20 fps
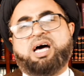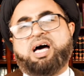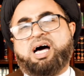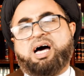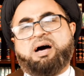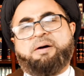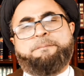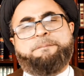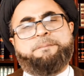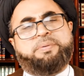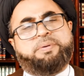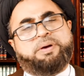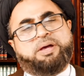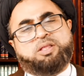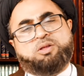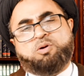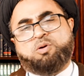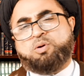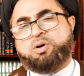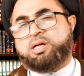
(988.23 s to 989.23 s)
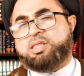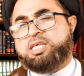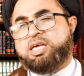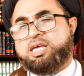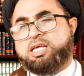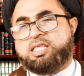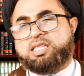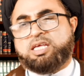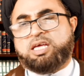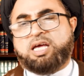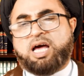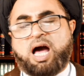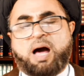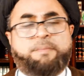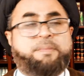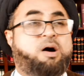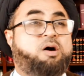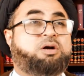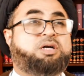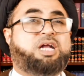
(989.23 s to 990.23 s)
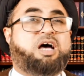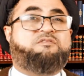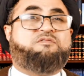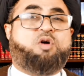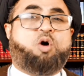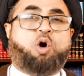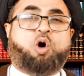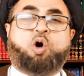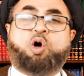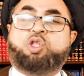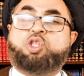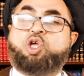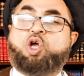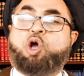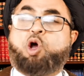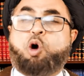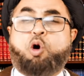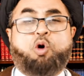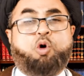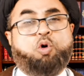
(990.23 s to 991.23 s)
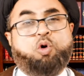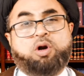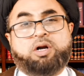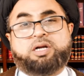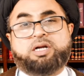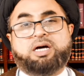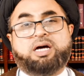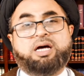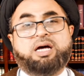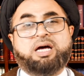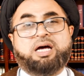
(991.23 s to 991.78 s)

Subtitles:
the amount of Uhud gold,